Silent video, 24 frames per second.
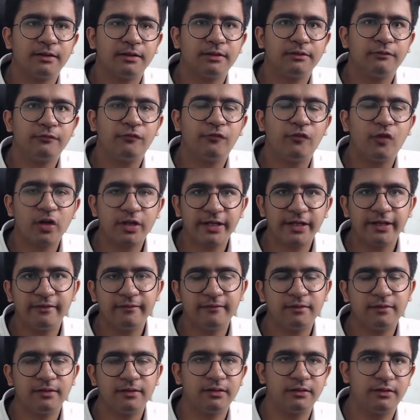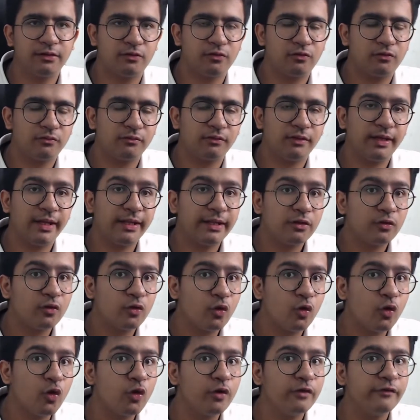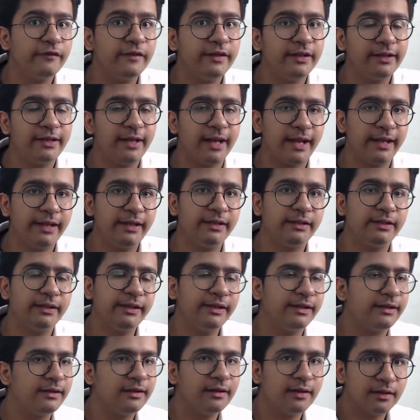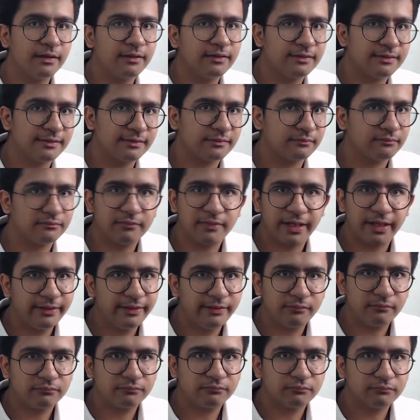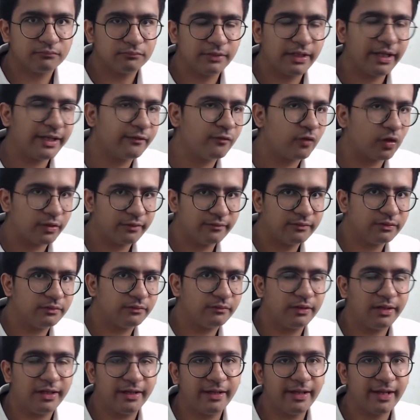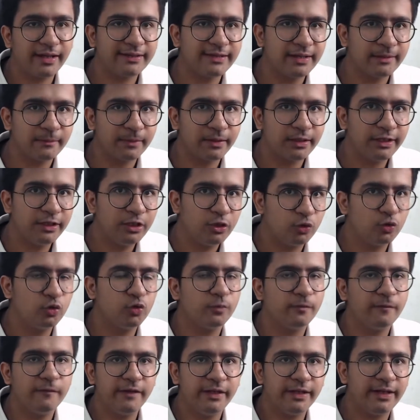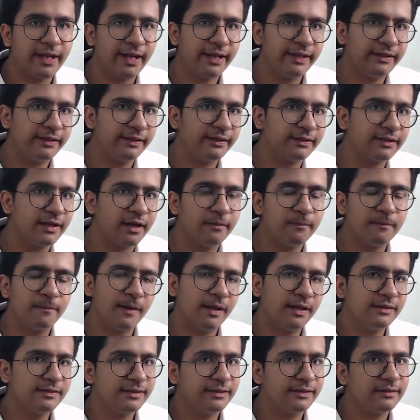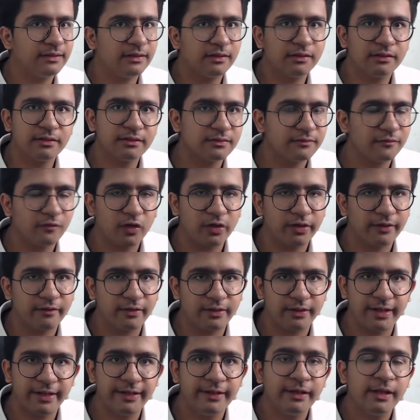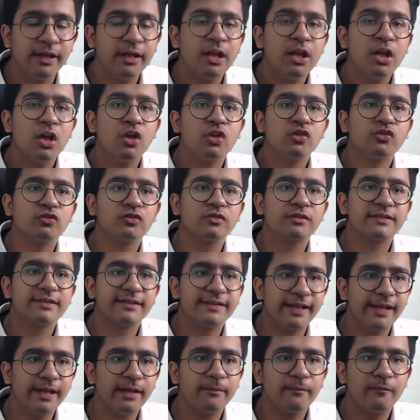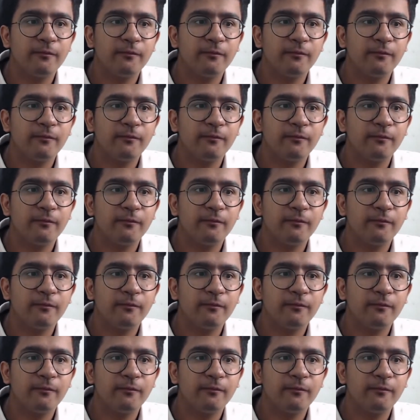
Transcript: whatever the code we write, it runs, right? Like whatever example, a loop we write, it compiles, it runs, whatever, right? So same